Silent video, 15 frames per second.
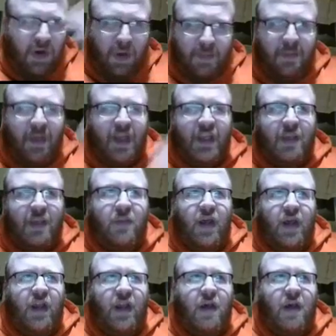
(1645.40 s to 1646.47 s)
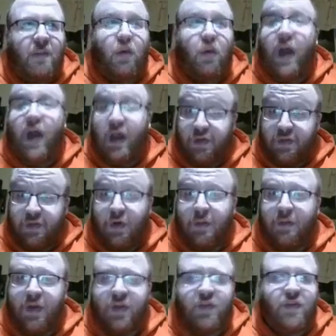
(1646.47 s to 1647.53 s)
open mic at McGuire's of
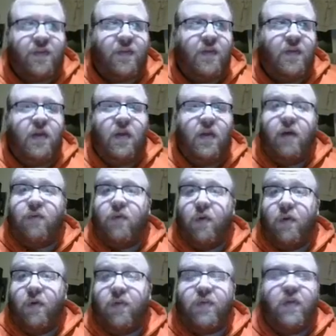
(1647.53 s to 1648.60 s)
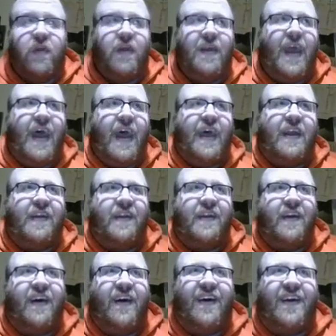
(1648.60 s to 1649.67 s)
all places, of course, and
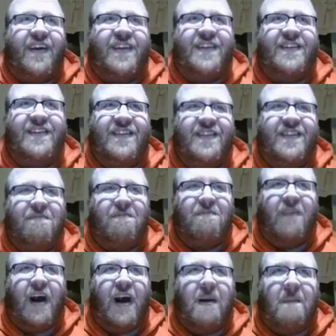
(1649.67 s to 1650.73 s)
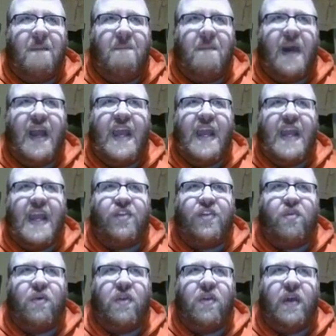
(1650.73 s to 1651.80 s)
my
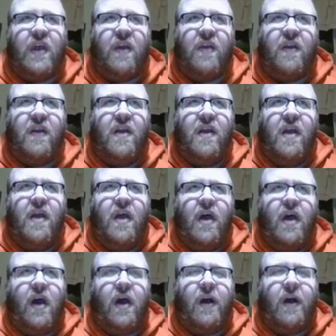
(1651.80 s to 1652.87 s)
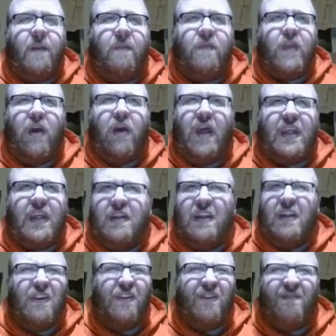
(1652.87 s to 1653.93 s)
aunts were there. They're like in
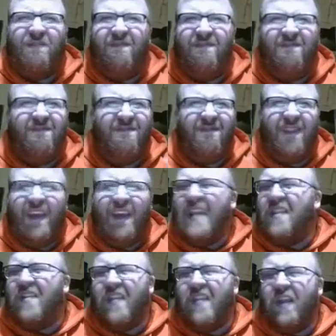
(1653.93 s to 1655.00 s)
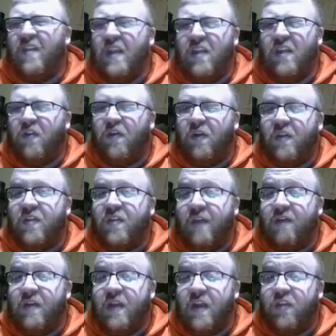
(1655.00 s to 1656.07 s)
their late 60s, early
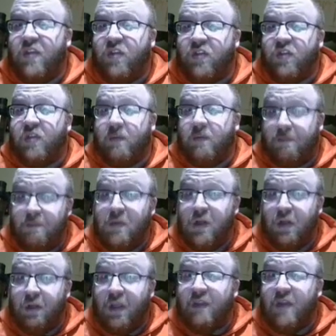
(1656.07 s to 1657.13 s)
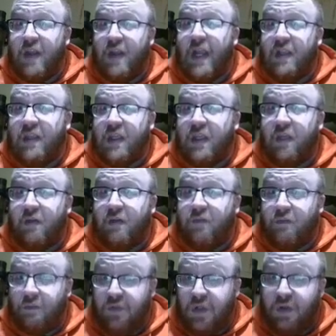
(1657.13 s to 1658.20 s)
70s, just to give you an idea of
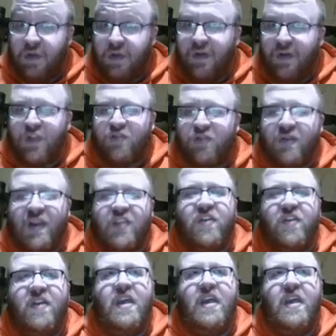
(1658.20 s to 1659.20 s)
their age range.